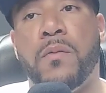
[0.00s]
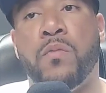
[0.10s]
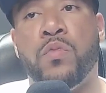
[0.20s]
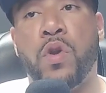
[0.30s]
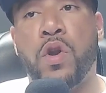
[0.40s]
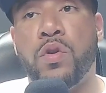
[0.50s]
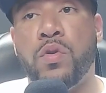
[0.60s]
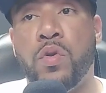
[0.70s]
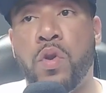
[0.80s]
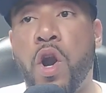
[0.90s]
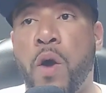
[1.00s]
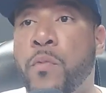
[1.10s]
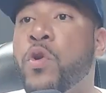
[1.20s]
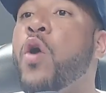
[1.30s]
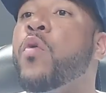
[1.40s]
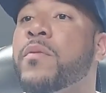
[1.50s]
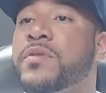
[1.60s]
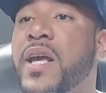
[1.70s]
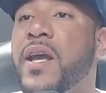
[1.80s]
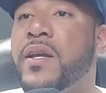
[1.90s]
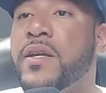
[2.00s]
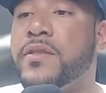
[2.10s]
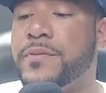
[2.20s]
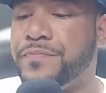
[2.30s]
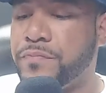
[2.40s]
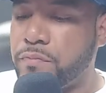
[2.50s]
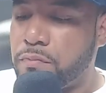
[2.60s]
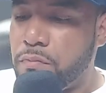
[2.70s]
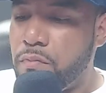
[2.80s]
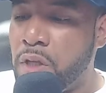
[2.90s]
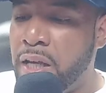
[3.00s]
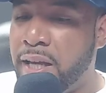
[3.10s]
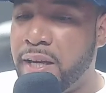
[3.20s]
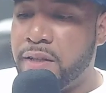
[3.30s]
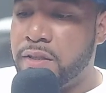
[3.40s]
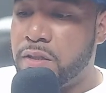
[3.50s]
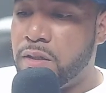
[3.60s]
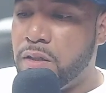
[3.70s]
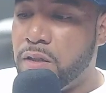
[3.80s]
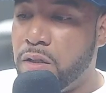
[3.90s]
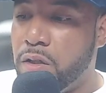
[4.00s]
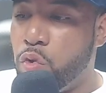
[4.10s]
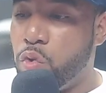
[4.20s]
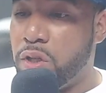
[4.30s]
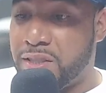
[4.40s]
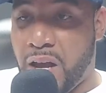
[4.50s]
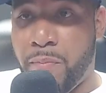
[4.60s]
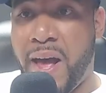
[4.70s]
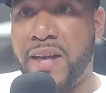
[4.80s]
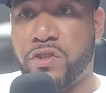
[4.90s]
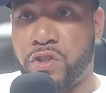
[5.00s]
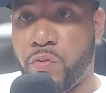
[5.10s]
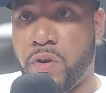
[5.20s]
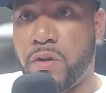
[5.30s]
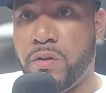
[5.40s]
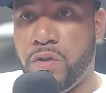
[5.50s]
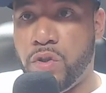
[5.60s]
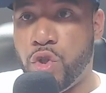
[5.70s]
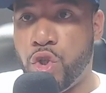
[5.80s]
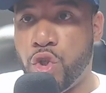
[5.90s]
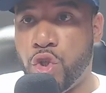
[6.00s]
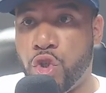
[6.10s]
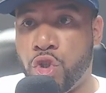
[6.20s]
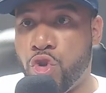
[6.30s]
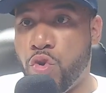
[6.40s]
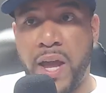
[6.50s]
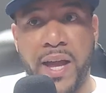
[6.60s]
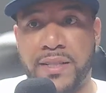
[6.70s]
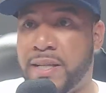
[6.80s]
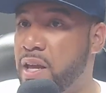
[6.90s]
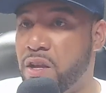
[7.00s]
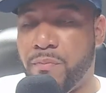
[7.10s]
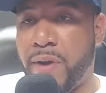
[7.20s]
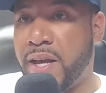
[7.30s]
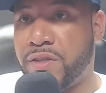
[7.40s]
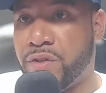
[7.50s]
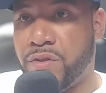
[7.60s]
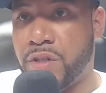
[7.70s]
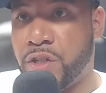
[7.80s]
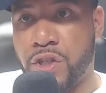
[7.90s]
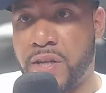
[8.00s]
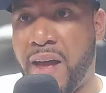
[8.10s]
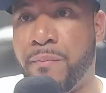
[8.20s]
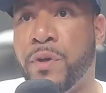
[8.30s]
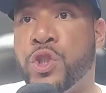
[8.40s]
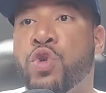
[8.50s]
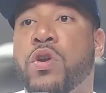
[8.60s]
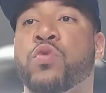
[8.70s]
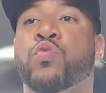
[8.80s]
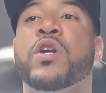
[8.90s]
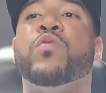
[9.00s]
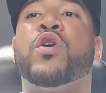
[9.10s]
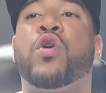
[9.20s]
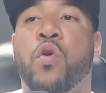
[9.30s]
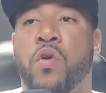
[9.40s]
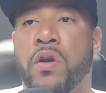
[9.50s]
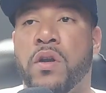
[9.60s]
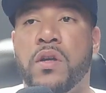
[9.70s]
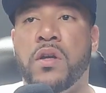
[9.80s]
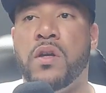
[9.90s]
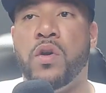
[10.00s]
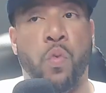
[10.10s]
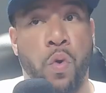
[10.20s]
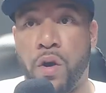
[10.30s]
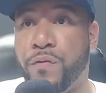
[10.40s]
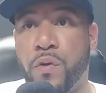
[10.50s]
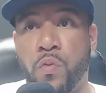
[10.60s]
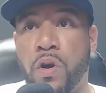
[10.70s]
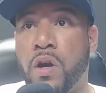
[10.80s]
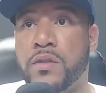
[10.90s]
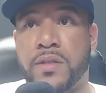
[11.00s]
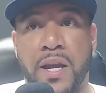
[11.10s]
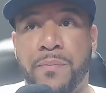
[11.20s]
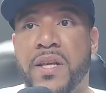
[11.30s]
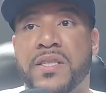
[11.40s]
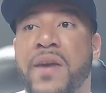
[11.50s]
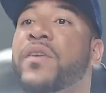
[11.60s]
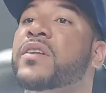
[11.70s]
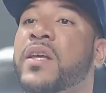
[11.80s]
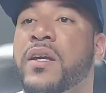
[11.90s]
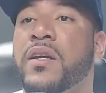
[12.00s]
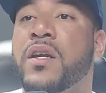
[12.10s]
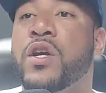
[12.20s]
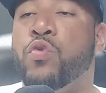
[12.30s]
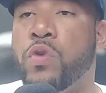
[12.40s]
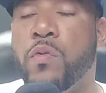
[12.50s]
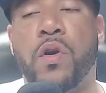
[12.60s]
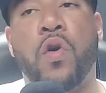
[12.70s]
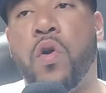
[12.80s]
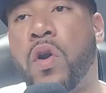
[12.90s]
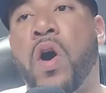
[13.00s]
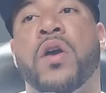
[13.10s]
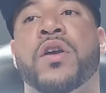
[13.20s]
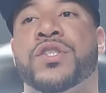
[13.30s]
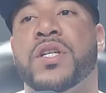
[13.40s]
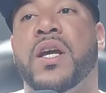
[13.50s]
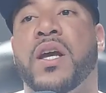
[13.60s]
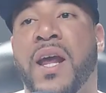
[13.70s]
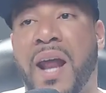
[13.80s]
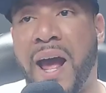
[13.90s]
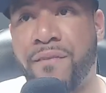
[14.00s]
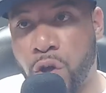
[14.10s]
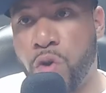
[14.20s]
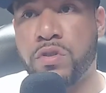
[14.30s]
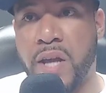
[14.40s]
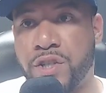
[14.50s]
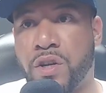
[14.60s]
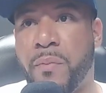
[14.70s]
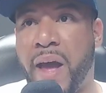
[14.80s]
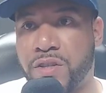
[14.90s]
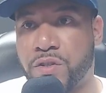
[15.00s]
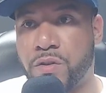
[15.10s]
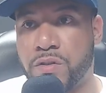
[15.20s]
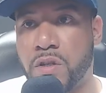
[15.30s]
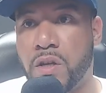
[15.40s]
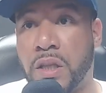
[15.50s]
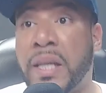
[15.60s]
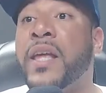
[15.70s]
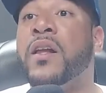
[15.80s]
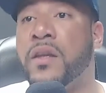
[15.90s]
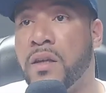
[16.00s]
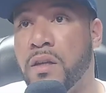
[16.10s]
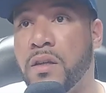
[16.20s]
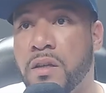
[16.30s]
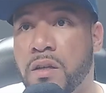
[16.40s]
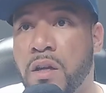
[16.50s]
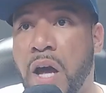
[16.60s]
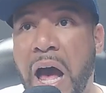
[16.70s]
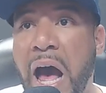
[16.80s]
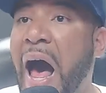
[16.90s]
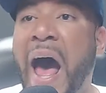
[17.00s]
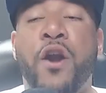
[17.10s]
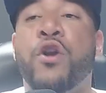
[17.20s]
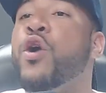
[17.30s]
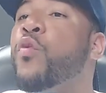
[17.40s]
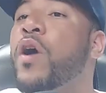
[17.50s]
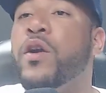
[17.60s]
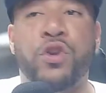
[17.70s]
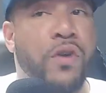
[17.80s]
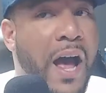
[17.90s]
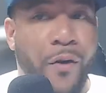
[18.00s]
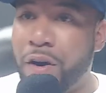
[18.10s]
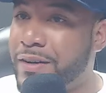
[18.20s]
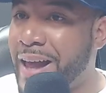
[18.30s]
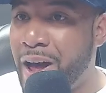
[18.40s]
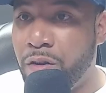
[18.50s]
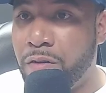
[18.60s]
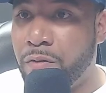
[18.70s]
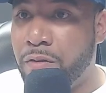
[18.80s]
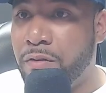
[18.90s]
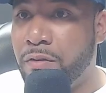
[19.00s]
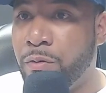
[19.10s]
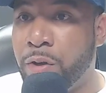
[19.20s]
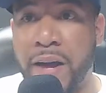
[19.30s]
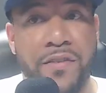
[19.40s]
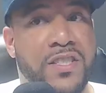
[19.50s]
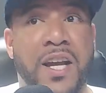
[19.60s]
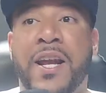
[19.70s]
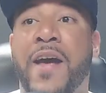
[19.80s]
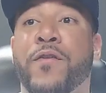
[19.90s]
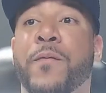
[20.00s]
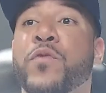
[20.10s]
get it twisted. No. What I'm saying is this is how masters work. You can't take your masters and just but you can re-record word for word, same beats, everything. Re-record all your shit and have those as your masters legally. Okay. I don't know what you got worked out. Right. We'll never say never. I don't